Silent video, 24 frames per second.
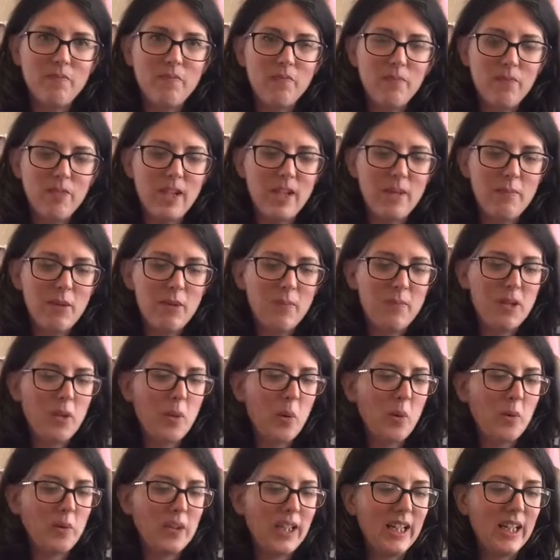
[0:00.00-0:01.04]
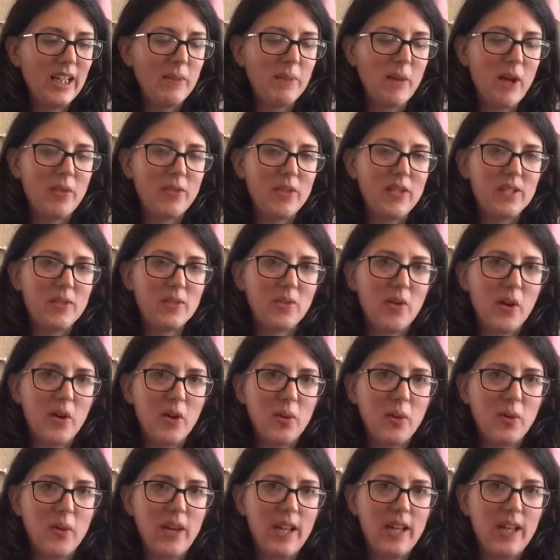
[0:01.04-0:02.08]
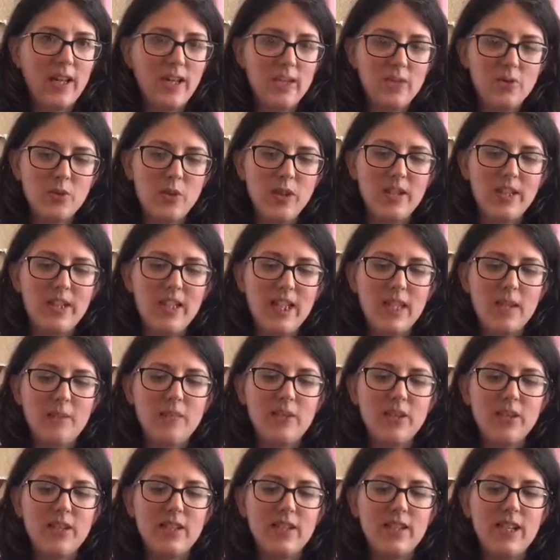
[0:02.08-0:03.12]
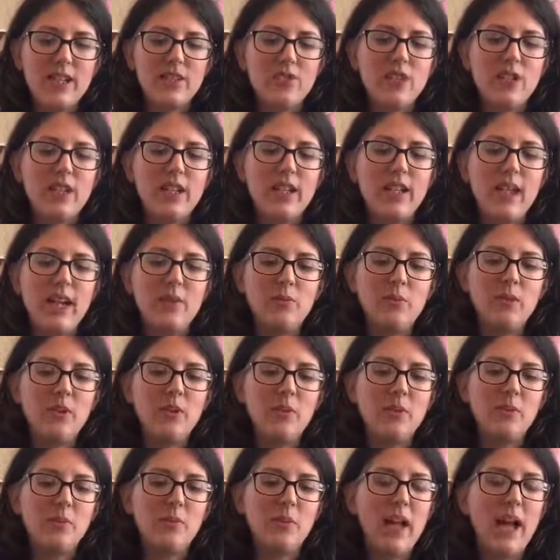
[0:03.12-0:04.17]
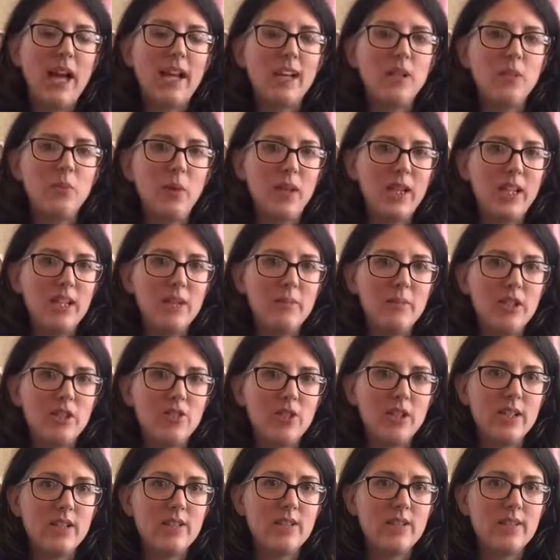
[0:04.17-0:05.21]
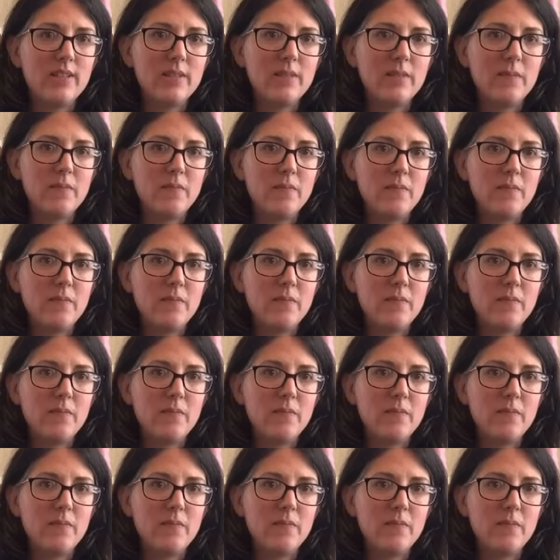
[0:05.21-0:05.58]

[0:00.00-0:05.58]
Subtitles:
then I'm going to be holding it about this far away and trying to keep their attention again with those black and white images.